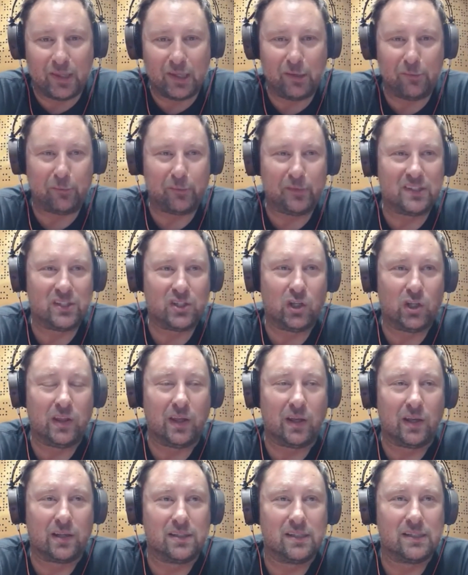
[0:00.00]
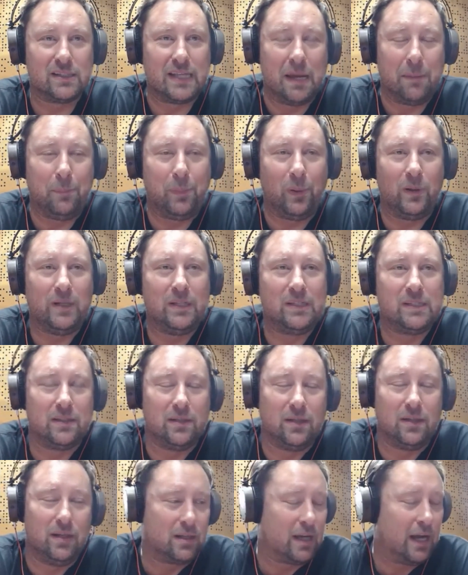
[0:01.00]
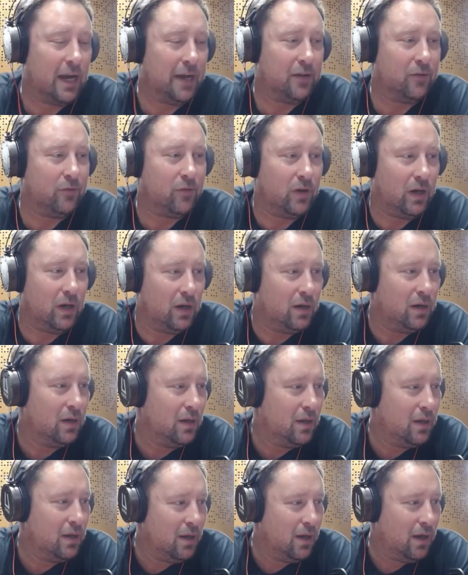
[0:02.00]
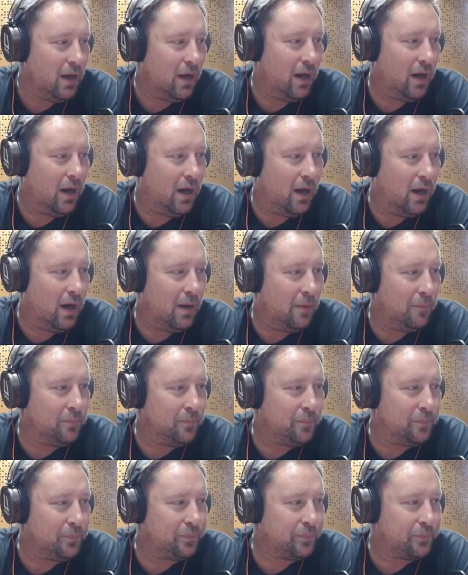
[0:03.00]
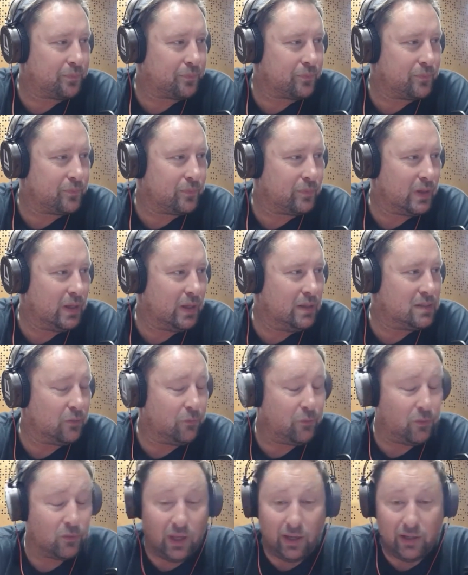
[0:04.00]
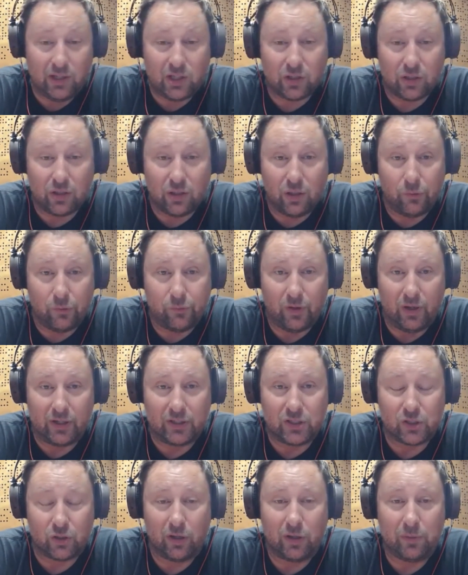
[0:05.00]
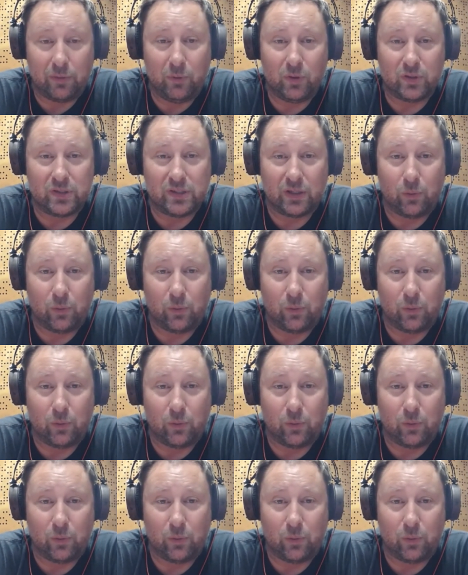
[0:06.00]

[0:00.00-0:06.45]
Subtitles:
If it's cheating, the sample is a kind of a um, is a foundation of electronic music.